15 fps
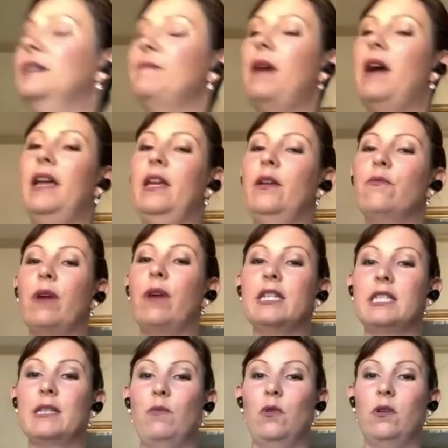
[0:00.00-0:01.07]
my
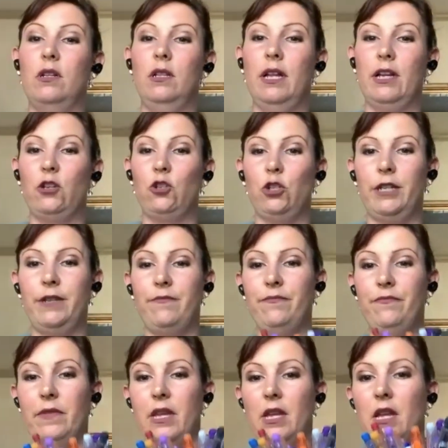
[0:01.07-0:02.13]
erasable collection.
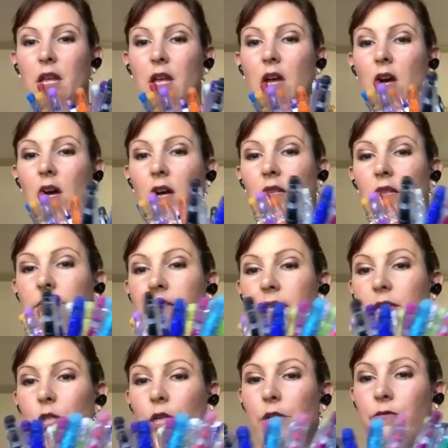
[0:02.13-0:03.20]
All of
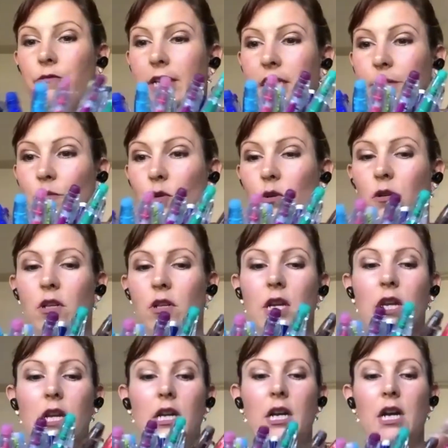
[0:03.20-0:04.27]
these are erasable.
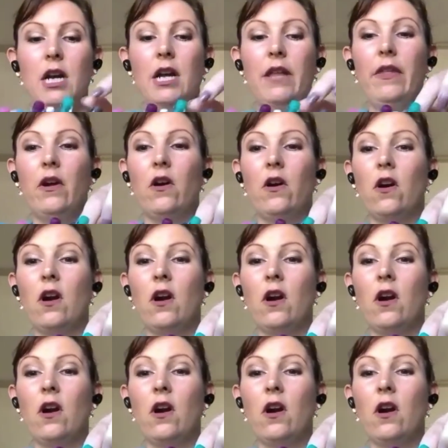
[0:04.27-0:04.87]
And there are